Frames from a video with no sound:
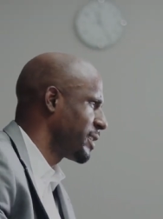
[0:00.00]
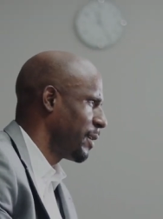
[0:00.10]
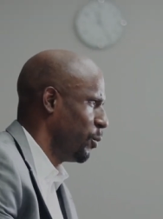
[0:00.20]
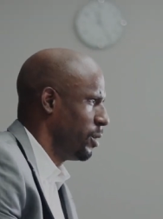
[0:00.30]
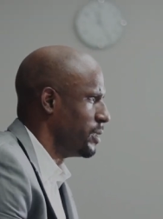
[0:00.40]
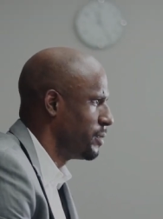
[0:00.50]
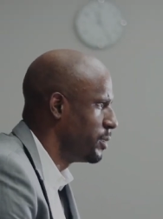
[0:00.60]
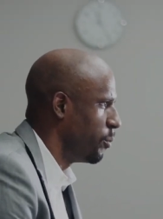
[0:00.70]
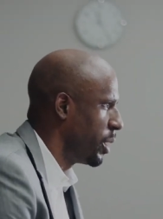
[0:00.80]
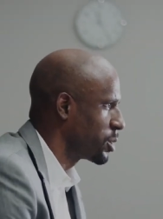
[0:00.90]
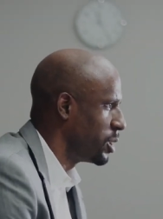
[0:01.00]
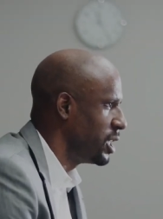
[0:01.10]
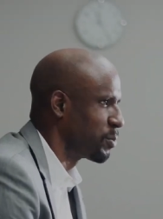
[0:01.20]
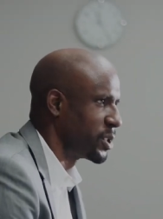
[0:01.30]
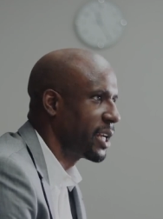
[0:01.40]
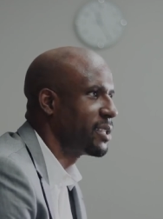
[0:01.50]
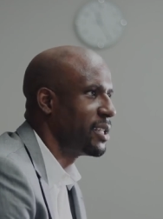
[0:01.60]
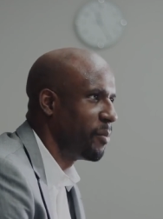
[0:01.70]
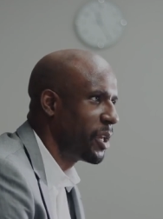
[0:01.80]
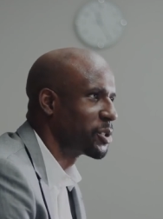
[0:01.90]
Because I want to, you know, make sure he's
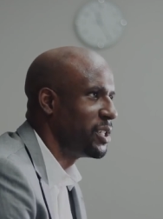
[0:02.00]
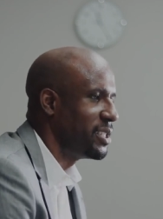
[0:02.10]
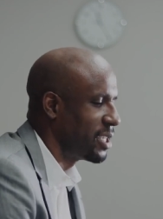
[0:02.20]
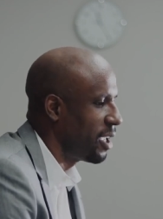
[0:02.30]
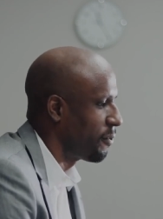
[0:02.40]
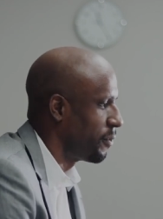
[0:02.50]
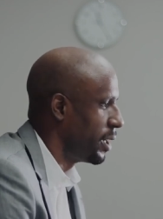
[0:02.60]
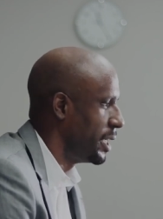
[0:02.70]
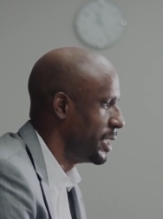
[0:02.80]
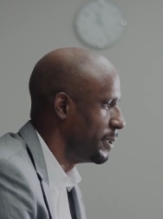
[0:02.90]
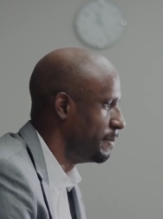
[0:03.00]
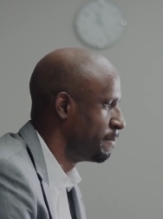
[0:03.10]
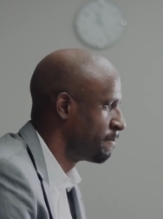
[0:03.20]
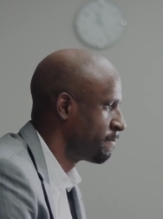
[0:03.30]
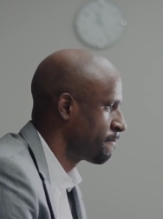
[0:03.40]
protected and make sure he's safe. Um,